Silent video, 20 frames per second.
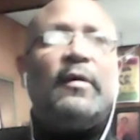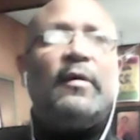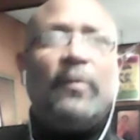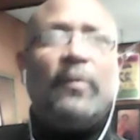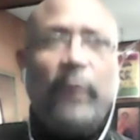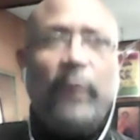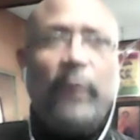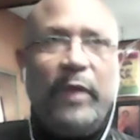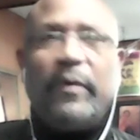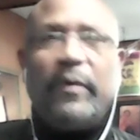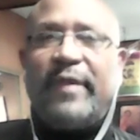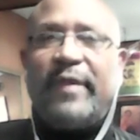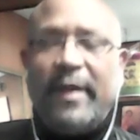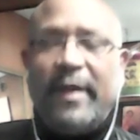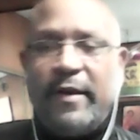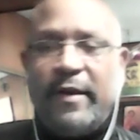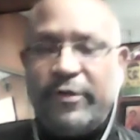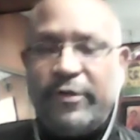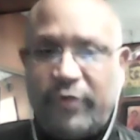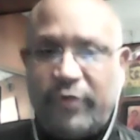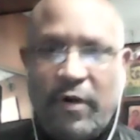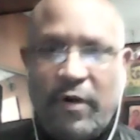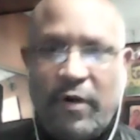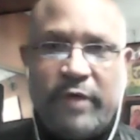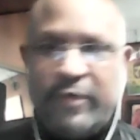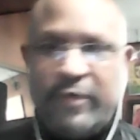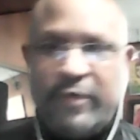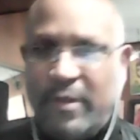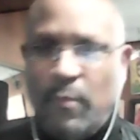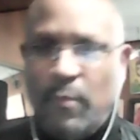we were there in charge
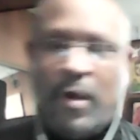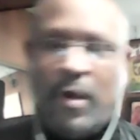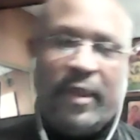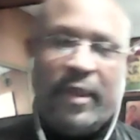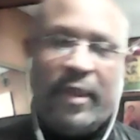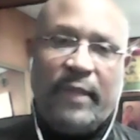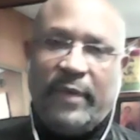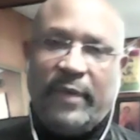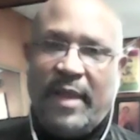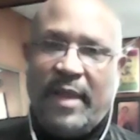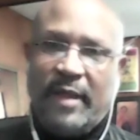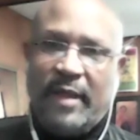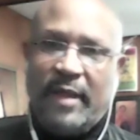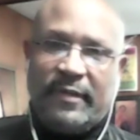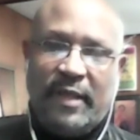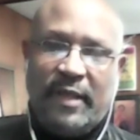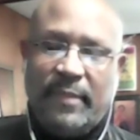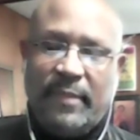of them while they were locked up.